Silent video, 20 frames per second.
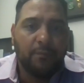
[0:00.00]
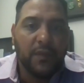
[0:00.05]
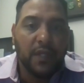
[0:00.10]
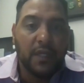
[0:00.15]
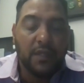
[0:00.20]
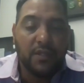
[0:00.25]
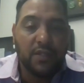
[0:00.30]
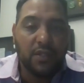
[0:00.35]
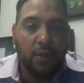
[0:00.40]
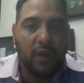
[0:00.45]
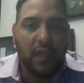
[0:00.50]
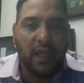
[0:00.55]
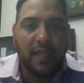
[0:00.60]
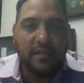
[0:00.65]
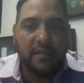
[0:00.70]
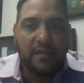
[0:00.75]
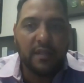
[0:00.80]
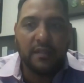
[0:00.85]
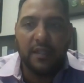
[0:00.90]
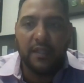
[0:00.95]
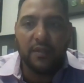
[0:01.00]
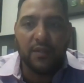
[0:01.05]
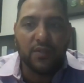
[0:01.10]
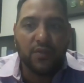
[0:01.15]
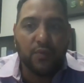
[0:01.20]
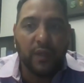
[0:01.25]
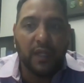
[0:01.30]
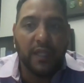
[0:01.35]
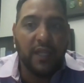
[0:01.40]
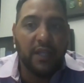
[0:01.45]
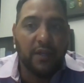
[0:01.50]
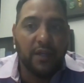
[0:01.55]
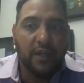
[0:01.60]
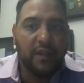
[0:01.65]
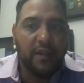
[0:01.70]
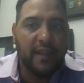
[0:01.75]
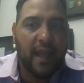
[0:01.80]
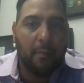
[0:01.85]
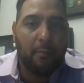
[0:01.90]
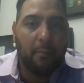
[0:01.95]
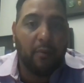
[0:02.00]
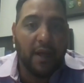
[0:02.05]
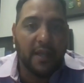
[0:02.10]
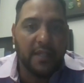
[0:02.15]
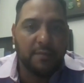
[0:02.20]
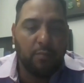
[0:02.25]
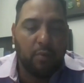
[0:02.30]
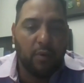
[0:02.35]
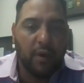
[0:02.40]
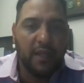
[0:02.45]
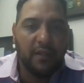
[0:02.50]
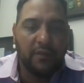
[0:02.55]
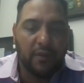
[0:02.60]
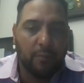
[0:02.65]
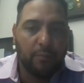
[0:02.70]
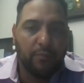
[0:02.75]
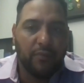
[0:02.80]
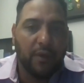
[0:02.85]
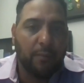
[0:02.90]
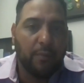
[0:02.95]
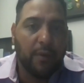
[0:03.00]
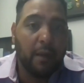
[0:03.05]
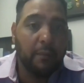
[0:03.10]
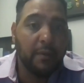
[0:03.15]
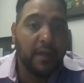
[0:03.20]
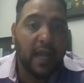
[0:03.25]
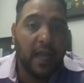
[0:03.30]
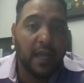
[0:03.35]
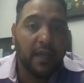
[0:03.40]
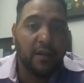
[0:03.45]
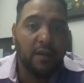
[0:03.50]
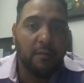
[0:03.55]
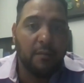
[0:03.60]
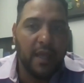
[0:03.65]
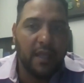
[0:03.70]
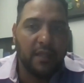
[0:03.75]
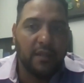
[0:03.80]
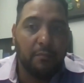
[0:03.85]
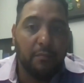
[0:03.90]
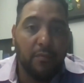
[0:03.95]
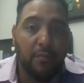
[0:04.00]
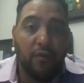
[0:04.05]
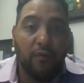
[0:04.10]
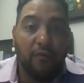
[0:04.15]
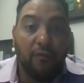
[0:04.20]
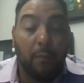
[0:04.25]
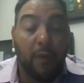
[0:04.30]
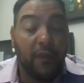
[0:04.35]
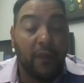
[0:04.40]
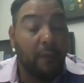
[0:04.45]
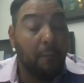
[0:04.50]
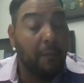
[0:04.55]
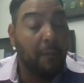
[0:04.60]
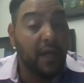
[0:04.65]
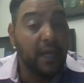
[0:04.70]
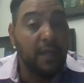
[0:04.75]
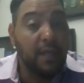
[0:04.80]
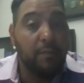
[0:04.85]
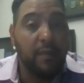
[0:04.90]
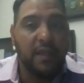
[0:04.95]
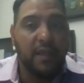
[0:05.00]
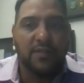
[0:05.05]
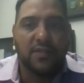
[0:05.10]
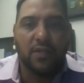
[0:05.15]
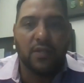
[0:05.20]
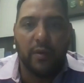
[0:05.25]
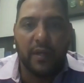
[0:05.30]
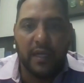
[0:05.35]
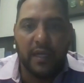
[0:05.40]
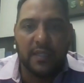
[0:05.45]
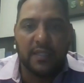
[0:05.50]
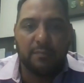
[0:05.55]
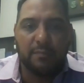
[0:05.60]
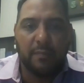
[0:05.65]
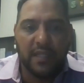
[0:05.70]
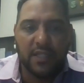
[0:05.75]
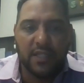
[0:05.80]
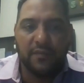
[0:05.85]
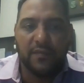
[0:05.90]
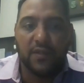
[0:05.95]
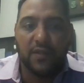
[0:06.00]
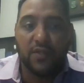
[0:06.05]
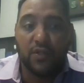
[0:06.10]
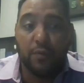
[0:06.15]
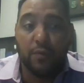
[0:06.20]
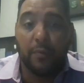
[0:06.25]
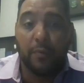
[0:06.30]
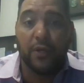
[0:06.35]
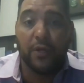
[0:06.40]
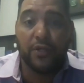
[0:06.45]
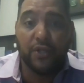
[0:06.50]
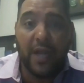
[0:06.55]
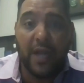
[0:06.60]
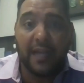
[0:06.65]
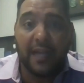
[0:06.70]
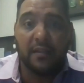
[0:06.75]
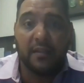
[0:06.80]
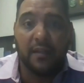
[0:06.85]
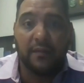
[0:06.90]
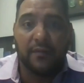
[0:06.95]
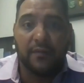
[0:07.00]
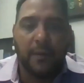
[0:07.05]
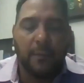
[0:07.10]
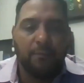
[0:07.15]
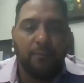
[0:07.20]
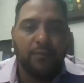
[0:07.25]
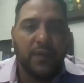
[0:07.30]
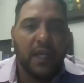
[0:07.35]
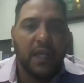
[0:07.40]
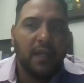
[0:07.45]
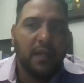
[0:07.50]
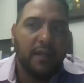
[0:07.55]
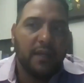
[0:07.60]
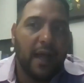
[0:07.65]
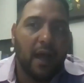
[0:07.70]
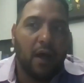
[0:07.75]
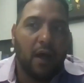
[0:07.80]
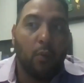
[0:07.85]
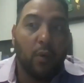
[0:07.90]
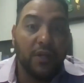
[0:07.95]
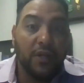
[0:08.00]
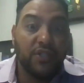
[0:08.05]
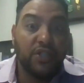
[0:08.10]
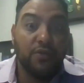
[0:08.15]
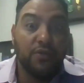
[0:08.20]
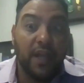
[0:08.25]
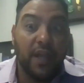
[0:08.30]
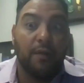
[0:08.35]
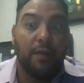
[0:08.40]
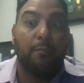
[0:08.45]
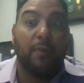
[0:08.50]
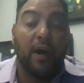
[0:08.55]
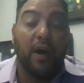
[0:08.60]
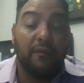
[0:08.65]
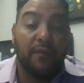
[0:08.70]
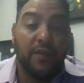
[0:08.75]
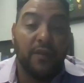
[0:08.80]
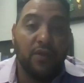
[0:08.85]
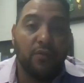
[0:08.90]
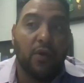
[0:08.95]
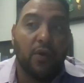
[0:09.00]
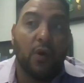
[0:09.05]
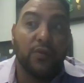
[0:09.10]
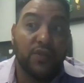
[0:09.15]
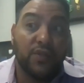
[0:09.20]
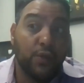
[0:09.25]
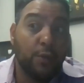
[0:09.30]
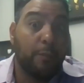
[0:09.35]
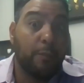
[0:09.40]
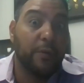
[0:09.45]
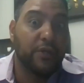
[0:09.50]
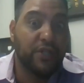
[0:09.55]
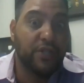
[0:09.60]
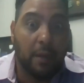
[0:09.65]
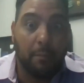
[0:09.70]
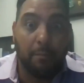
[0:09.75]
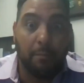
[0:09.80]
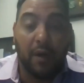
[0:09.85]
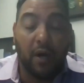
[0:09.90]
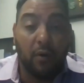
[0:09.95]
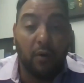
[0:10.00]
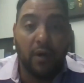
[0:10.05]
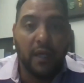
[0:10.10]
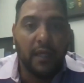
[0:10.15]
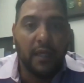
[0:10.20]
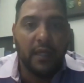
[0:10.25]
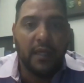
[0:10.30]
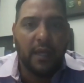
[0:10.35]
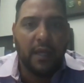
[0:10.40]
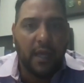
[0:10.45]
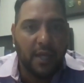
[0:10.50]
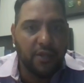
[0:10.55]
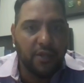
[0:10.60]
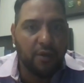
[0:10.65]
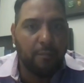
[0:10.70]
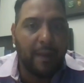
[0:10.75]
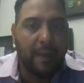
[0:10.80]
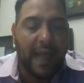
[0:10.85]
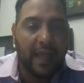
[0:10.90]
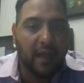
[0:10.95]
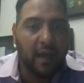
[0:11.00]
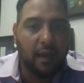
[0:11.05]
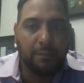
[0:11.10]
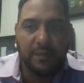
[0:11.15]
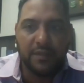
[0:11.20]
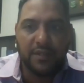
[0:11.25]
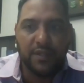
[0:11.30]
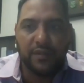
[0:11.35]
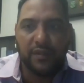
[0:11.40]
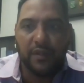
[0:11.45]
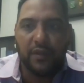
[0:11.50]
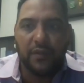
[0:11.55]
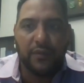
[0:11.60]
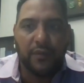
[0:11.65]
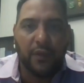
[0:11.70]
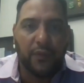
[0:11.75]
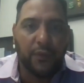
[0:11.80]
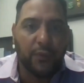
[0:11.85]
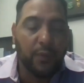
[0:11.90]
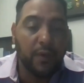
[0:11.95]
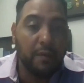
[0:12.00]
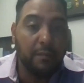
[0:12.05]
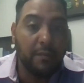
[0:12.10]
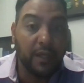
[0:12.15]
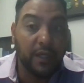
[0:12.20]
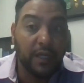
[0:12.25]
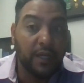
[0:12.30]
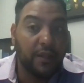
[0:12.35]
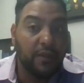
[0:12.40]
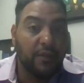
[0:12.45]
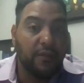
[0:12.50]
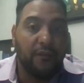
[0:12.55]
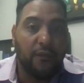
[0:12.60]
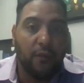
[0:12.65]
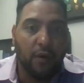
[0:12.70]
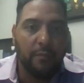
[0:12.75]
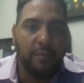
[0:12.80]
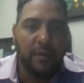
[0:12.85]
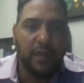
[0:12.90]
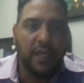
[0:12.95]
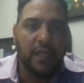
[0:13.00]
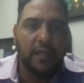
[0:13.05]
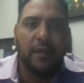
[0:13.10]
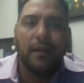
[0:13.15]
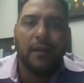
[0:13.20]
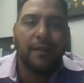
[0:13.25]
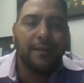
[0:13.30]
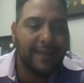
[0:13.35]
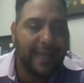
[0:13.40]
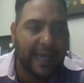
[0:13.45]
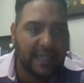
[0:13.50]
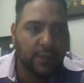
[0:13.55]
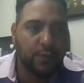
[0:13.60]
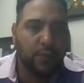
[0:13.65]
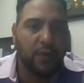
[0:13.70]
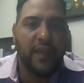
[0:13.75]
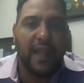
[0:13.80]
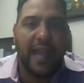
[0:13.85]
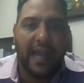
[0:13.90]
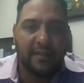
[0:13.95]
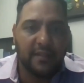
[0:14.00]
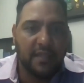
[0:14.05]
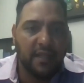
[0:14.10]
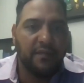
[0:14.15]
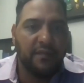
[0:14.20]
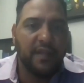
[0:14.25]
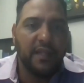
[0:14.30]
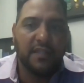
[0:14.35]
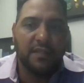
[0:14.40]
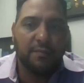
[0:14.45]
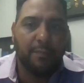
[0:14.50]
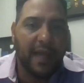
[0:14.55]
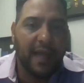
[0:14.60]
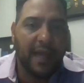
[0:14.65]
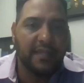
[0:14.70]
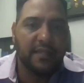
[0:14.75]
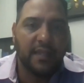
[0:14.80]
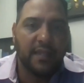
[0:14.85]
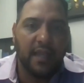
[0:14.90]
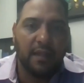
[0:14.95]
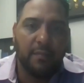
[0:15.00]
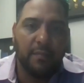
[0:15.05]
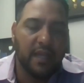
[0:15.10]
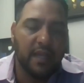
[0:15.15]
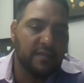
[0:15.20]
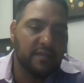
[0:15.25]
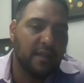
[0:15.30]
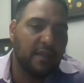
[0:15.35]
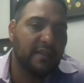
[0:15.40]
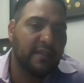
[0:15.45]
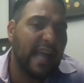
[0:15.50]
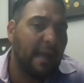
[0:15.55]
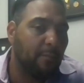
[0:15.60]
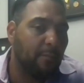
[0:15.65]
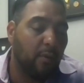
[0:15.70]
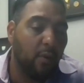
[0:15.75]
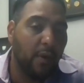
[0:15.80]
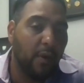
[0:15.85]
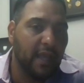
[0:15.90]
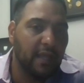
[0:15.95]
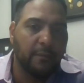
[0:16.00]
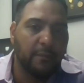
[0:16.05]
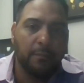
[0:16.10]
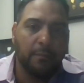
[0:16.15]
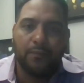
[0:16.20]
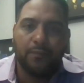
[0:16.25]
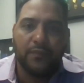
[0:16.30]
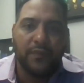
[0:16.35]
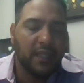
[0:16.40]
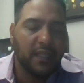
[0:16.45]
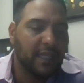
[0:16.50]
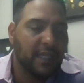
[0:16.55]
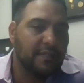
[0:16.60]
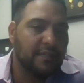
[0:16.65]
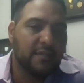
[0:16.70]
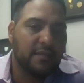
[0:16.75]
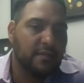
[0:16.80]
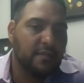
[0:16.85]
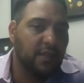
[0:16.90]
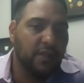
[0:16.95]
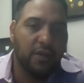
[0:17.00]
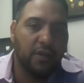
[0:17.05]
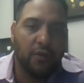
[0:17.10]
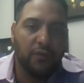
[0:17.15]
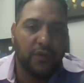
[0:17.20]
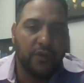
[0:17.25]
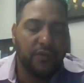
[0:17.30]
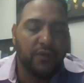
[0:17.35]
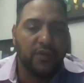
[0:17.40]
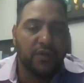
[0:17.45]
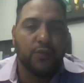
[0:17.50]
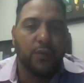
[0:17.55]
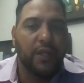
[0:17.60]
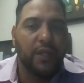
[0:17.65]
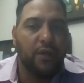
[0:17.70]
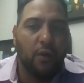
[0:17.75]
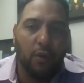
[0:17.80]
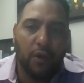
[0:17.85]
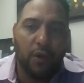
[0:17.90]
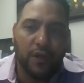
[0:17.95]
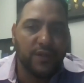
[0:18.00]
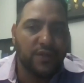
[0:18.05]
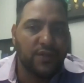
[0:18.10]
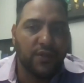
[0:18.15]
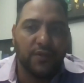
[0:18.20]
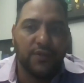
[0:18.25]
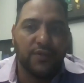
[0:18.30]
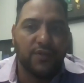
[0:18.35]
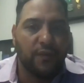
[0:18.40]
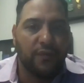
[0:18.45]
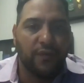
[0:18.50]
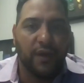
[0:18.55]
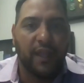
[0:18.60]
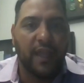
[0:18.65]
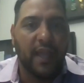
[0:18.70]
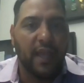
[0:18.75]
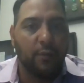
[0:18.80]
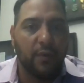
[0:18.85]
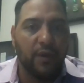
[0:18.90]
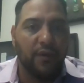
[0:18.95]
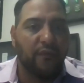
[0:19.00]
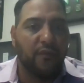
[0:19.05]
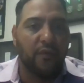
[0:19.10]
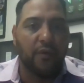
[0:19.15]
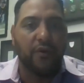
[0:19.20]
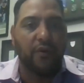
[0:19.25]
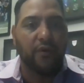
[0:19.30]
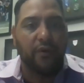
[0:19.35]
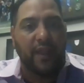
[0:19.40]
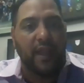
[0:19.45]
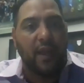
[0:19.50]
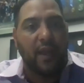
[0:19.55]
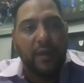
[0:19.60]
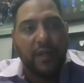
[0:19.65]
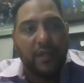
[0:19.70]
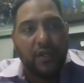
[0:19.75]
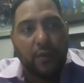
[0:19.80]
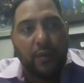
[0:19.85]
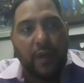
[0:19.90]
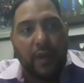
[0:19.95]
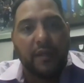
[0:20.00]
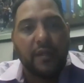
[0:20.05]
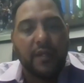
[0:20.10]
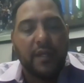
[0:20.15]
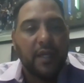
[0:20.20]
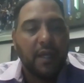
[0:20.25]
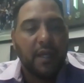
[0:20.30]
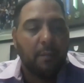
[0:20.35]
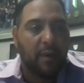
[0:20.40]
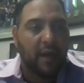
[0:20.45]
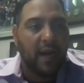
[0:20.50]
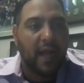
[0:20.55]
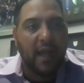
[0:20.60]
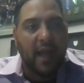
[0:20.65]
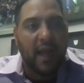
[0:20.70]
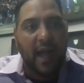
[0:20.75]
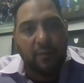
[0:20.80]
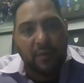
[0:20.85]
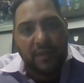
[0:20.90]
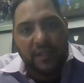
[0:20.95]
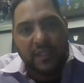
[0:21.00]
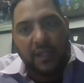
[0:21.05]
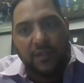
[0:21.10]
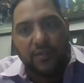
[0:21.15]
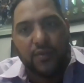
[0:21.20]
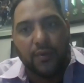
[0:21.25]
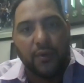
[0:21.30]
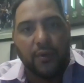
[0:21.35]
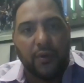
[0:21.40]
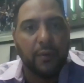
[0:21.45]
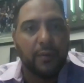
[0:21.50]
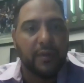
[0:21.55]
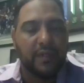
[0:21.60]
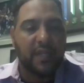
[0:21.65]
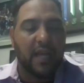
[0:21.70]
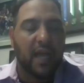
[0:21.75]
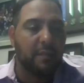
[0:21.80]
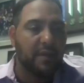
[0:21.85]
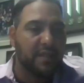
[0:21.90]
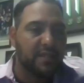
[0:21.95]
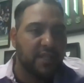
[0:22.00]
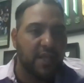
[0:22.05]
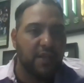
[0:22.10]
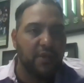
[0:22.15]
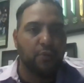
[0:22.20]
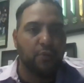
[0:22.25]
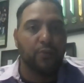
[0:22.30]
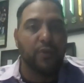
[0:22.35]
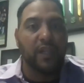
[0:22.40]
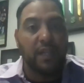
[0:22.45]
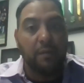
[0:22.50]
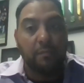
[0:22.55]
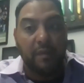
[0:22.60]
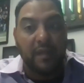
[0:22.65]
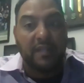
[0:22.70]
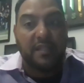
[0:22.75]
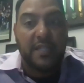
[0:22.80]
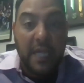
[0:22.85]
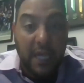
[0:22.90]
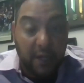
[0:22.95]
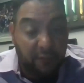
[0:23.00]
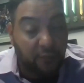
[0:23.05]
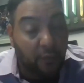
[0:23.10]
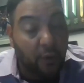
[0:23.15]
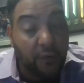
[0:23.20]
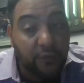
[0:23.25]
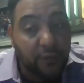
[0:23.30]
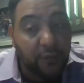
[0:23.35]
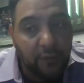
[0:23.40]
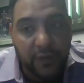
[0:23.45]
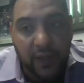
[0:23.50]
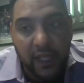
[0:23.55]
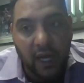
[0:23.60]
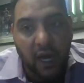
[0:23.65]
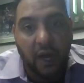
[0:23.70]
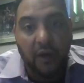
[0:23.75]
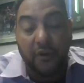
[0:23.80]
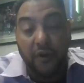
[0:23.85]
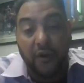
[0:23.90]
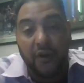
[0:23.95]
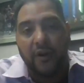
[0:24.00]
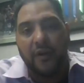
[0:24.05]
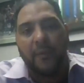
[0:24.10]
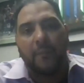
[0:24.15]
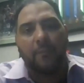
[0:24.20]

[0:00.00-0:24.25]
So unless the deal's really good in that price point, they're probably not going to make the move. But the money being so inexpensive is super attractive. Now, once you get above and you go super jumbo and you're back up into the 3 million and the 4 million, that's where the activity spikes again, because at that point, it's, there's really no concerns over can we afford it or can we do it. But I would tend to agree with Tom. I say you're really busy at 450 under,